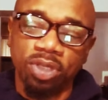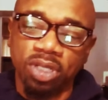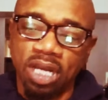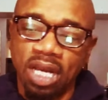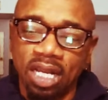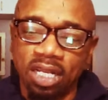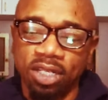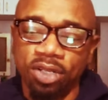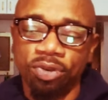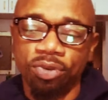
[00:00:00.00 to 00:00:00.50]

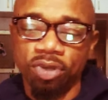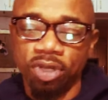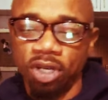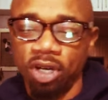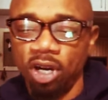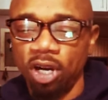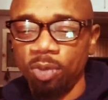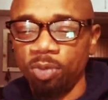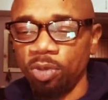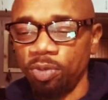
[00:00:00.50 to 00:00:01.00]
but I
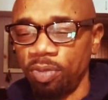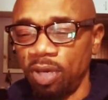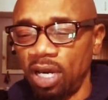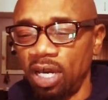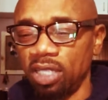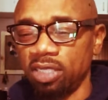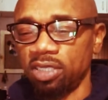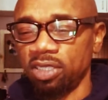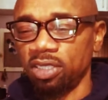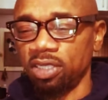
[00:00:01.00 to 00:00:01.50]
don't
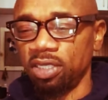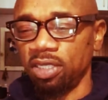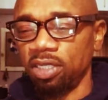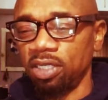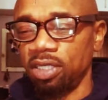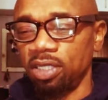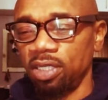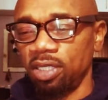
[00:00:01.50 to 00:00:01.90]
compromise it.